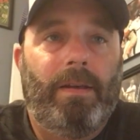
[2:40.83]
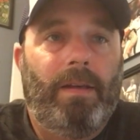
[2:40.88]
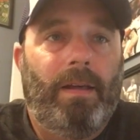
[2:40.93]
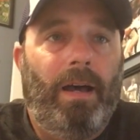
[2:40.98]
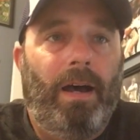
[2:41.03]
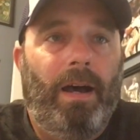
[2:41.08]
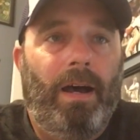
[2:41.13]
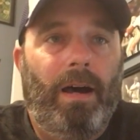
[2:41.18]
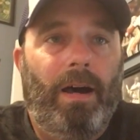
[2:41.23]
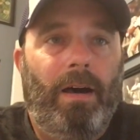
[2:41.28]

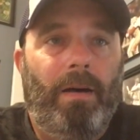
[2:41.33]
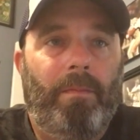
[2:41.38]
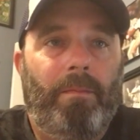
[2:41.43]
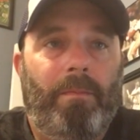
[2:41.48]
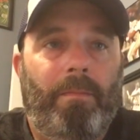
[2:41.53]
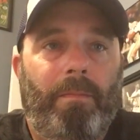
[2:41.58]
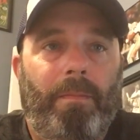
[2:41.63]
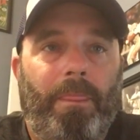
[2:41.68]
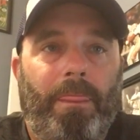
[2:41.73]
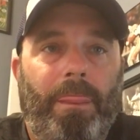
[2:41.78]

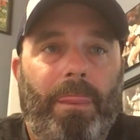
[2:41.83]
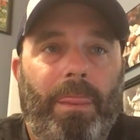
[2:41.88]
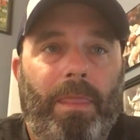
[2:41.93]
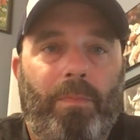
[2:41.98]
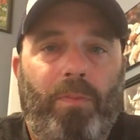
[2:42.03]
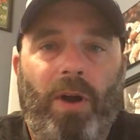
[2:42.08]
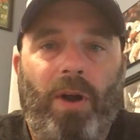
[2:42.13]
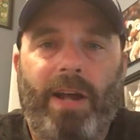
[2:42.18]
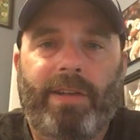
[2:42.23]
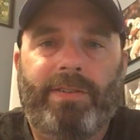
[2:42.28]
Um, the
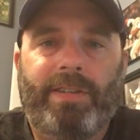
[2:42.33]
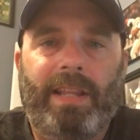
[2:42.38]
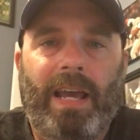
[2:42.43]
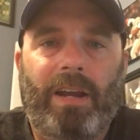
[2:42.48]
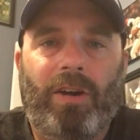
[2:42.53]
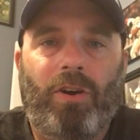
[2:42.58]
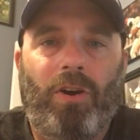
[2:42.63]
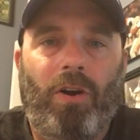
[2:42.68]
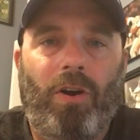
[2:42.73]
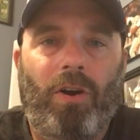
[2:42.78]
price of
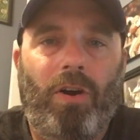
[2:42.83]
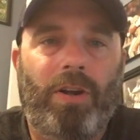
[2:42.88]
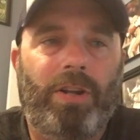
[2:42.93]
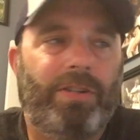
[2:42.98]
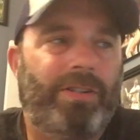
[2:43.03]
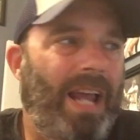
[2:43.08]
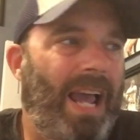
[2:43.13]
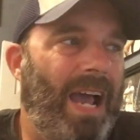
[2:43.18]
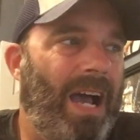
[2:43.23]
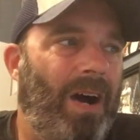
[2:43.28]
that card
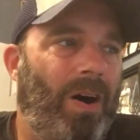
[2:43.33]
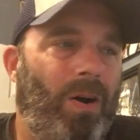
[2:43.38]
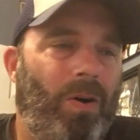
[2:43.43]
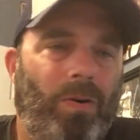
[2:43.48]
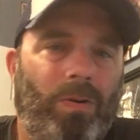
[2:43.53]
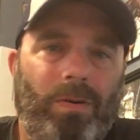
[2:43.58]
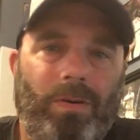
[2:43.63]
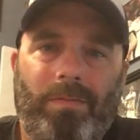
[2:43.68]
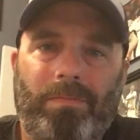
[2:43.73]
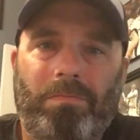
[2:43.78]
is
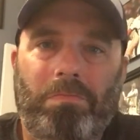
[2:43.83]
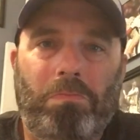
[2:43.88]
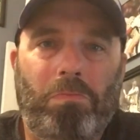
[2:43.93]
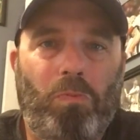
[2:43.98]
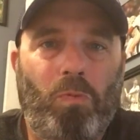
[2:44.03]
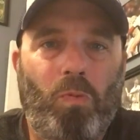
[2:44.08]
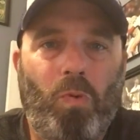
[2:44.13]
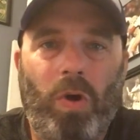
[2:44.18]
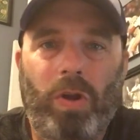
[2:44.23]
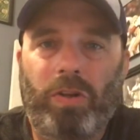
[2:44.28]
now
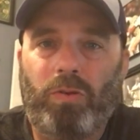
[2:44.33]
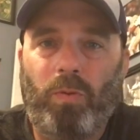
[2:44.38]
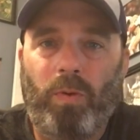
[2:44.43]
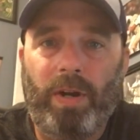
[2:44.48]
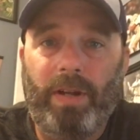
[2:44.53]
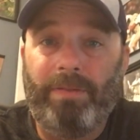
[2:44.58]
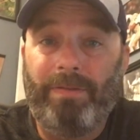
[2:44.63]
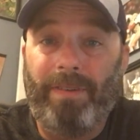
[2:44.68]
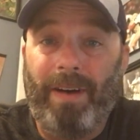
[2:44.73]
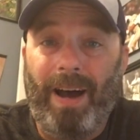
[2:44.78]

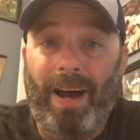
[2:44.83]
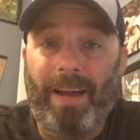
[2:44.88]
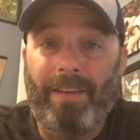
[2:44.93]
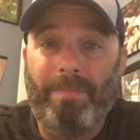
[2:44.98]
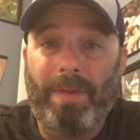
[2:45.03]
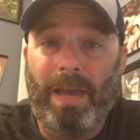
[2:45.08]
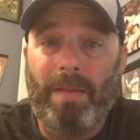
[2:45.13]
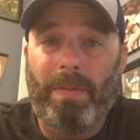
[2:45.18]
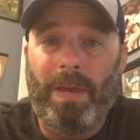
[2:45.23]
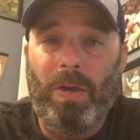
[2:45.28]
125
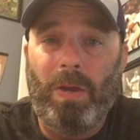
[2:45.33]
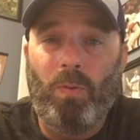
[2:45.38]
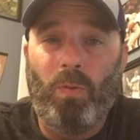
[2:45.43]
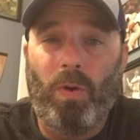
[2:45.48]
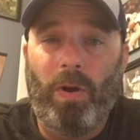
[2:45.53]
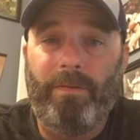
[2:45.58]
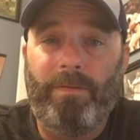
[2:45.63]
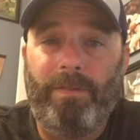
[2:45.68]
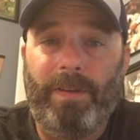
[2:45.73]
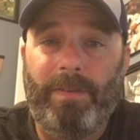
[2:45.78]
maybe
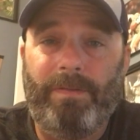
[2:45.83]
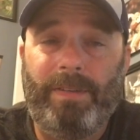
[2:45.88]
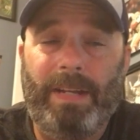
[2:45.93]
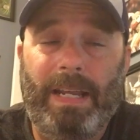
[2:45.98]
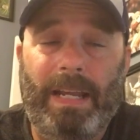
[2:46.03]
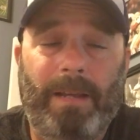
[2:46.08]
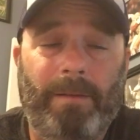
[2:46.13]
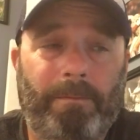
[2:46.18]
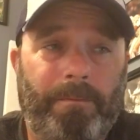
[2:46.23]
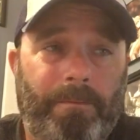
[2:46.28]

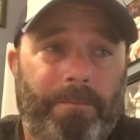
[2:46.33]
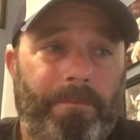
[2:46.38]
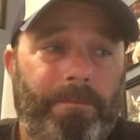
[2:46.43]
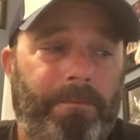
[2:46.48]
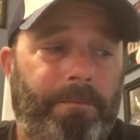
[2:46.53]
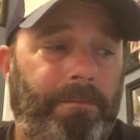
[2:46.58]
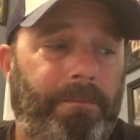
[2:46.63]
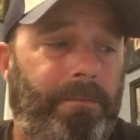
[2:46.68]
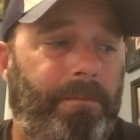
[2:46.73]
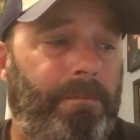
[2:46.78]
150
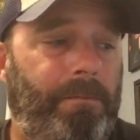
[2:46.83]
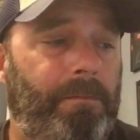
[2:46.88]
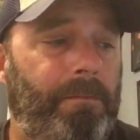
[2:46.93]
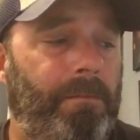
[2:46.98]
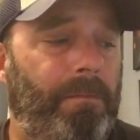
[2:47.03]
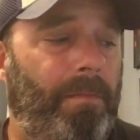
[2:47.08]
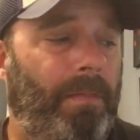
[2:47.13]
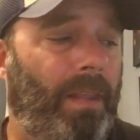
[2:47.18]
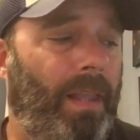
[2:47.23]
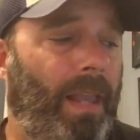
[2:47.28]

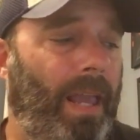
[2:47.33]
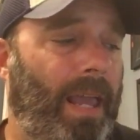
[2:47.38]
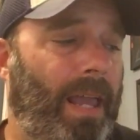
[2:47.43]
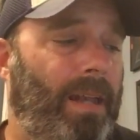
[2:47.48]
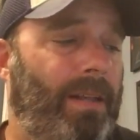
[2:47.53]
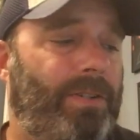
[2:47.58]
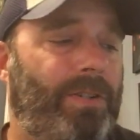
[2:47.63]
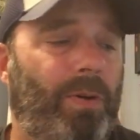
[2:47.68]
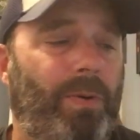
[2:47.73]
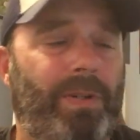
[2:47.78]

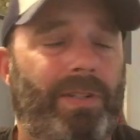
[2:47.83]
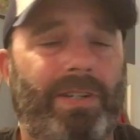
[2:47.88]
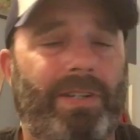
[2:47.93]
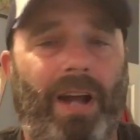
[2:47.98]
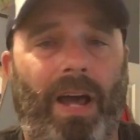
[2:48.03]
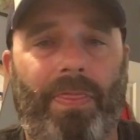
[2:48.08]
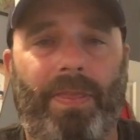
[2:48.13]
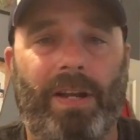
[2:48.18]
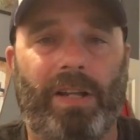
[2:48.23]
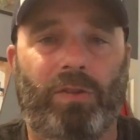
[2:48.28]
and so it's
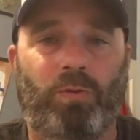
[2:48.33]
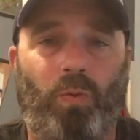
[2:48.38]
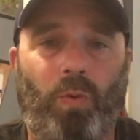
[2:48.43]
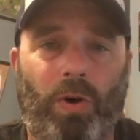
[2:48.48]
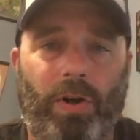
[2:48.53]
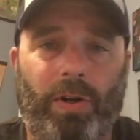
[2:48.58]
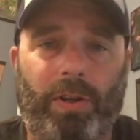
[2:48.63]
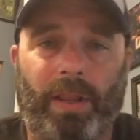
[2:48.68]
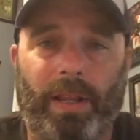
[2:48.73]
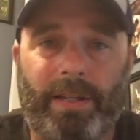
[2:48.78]
not that it's
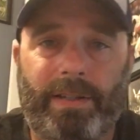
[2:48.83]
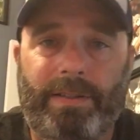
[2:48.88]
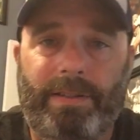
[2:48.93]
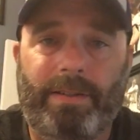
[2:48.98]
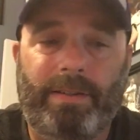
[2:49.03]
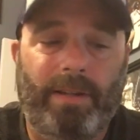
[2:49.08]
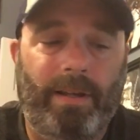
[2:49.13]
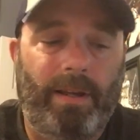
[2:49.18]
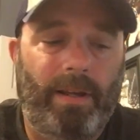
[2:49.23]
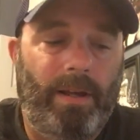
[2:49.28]

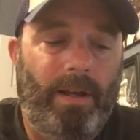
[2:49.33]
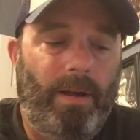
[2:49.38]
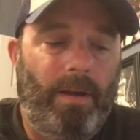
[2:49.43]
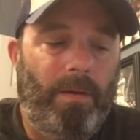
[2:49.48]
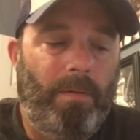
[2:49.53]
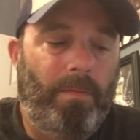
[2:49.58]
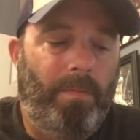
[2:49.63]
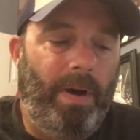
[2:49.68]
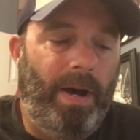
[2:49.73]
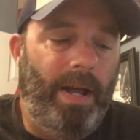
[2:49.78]
worthless
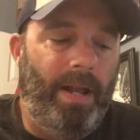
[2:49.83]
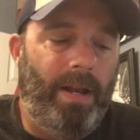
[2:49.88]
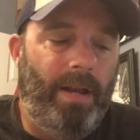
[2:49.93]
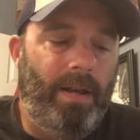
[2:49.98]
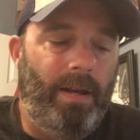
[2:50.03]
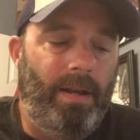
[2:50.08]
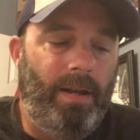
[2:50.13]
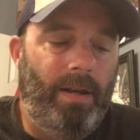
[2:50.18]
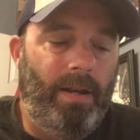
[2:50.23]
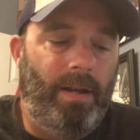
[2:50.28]
but
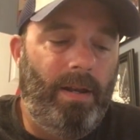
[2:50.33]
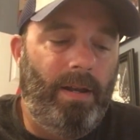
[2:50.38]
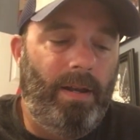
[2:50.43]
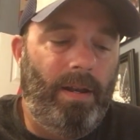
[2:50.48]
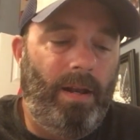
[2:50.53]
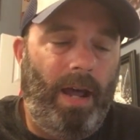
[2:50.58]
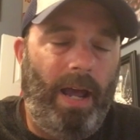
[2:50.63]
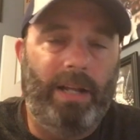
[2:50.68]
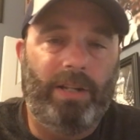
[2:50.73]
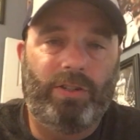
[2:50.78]

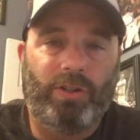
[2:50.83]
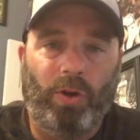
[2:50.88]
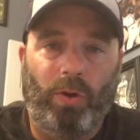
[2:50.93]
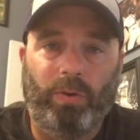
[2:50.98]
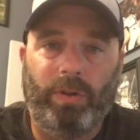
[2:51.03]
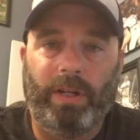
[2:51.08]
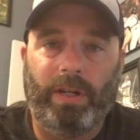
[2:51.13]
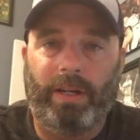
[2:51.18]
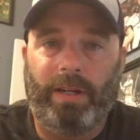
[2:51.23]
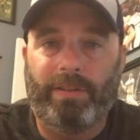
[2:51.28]
i had
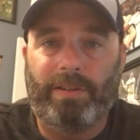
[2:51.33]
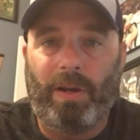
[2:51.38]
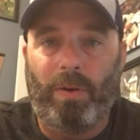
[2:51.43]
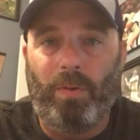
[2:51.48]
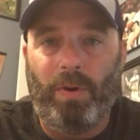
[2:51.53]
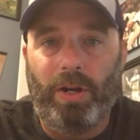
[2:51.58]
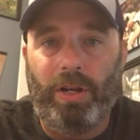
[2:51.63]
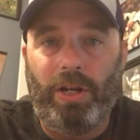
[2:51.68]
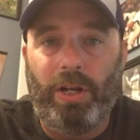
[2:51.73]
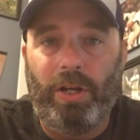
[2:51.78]
sold it because i
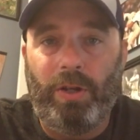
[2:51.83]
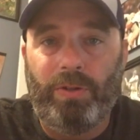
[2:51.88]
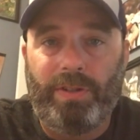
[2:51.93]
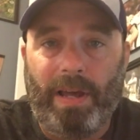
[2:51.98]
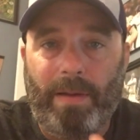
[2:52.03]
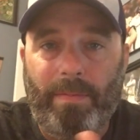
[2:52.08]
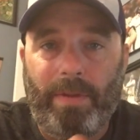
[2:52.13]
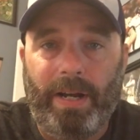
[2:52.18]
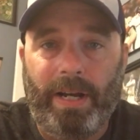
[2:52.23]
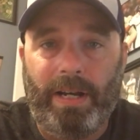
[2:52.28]
wanted to use
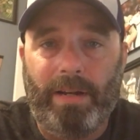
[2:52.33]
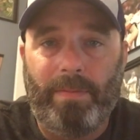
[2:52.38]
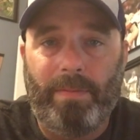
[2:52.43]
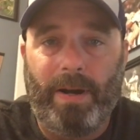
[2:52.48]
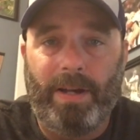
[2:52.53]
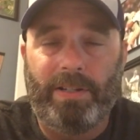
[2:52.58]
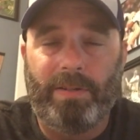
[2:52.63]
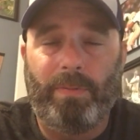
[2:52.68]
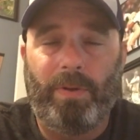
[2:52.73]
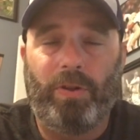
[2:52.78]
that money to buy
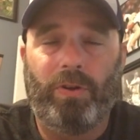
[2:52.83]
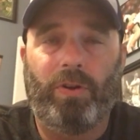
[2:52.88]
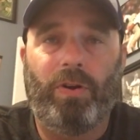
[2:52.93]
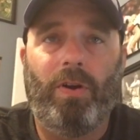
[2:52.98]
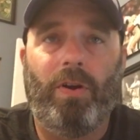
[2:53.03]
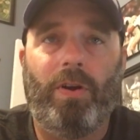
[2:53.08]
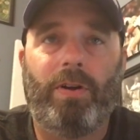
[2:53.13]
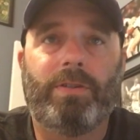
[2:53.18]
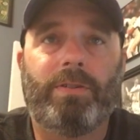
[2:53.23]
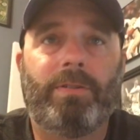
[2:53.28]
some other
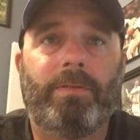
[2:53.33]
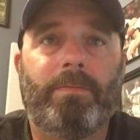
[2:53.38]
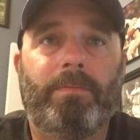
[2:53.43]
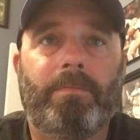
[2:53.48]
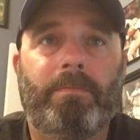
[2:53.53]
cards